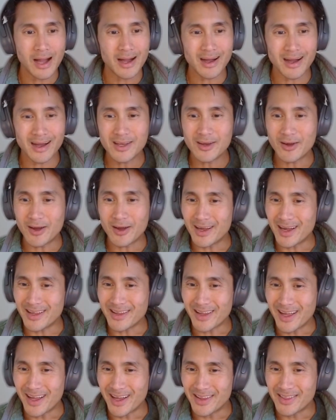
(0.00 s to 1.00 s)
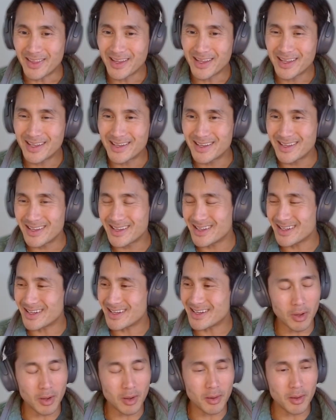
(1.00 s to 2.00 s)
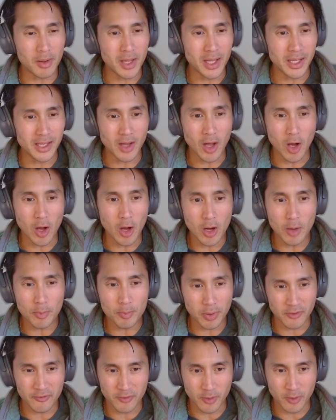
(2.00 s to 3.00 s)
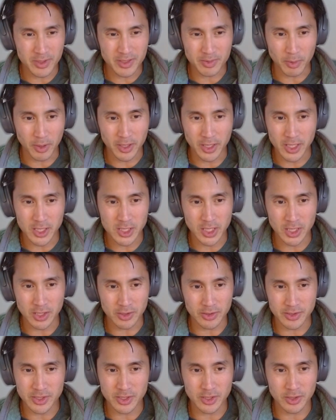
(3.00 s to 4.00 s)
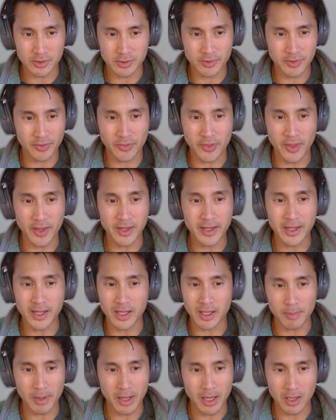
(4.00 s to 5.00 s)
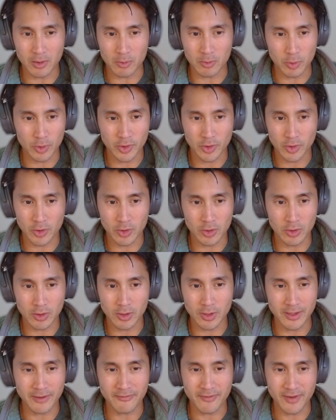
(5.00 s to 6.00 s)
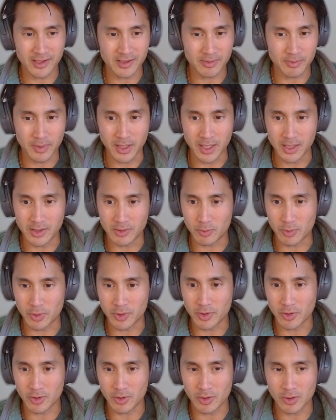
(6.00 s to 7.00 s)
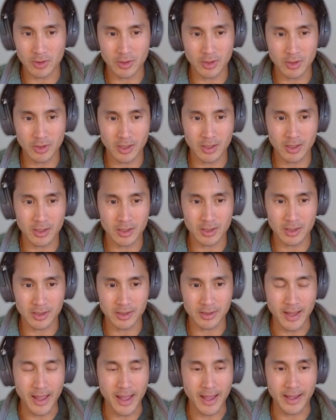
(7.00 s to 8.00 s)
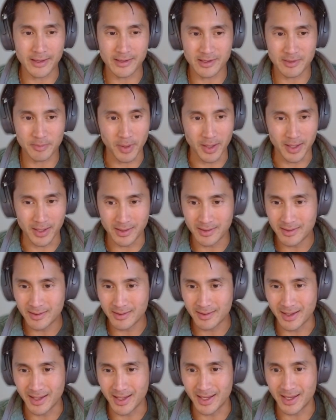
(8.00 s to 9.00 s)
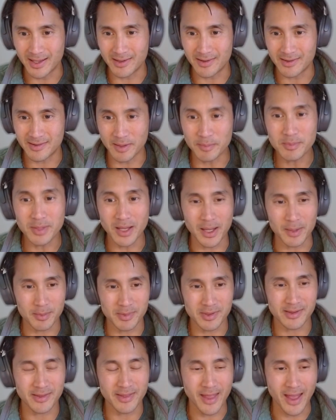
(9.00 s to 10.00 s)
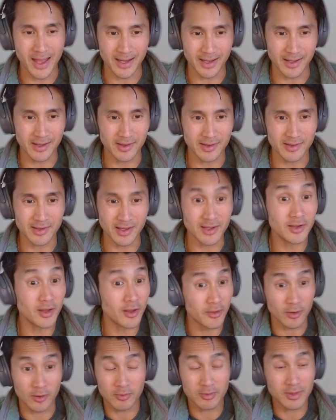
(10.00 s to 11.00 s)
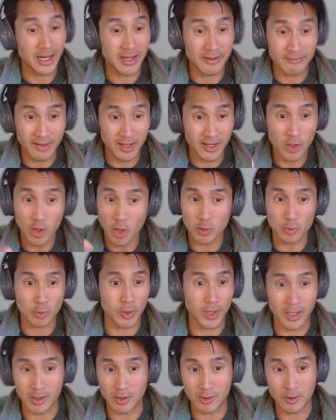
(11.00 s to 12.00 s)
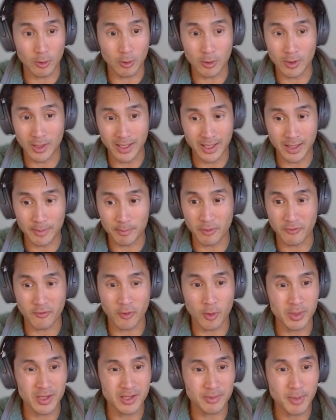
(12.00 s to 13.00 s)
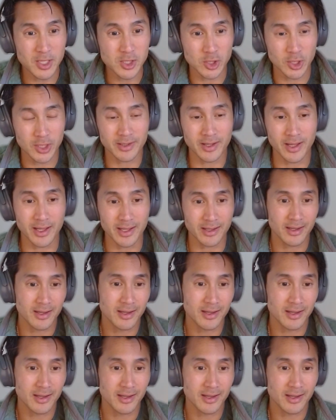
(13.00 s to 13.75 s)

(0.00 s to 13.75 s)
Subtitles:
I think in all performance marketing channels, you're thinking about return on investment, return on ad spend. And sometimes that is another kind of like guardrail or like a performance metric that